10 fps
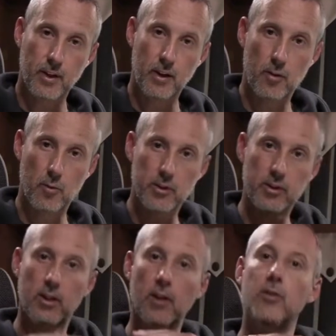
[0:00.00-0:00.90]
In other words,
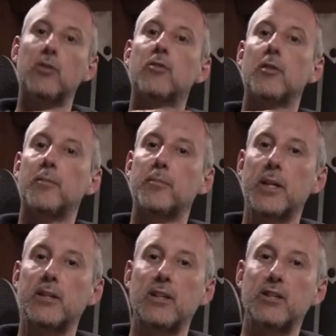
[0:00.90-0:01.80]
it covers from
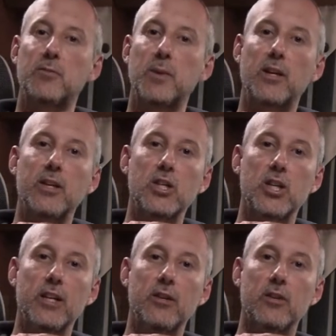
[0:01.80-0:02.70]
basically just below your
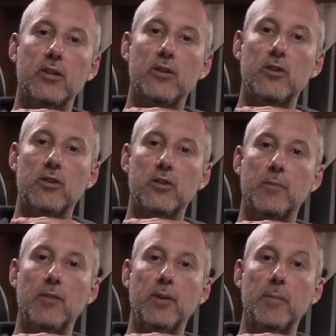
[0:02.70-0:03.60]
chin to just
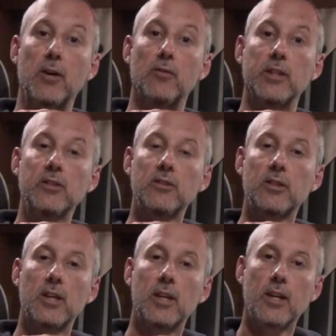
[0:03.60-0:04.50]
above your pelvis.
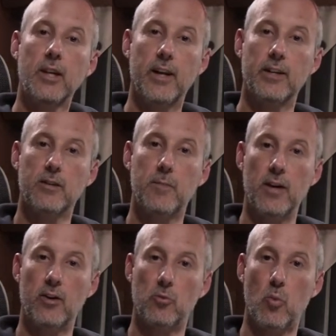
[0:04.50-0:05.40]
And it's
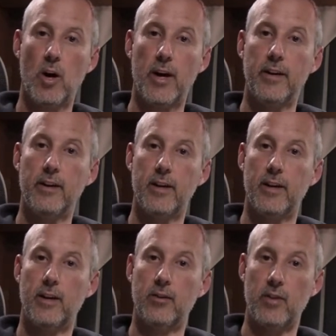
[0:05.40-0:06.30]
about as wide
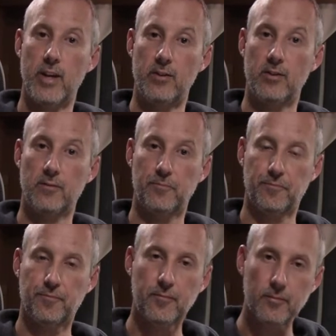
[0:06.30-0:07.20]
as this.
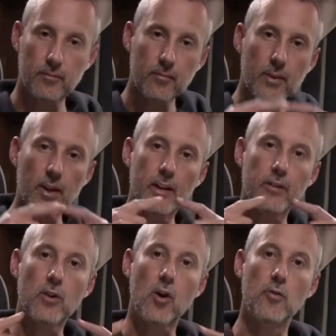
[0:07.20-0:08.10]
And
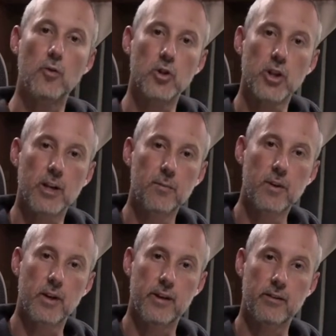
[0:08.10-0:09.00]
it's oval shaped,
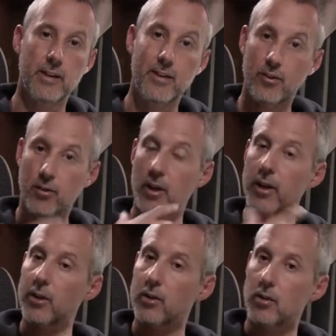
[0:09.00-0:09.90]
and it's
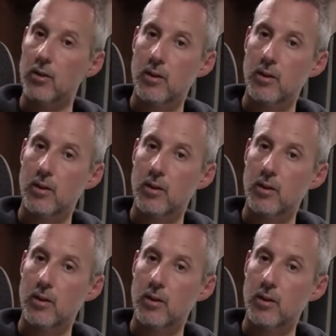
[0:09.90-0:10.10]
inside you.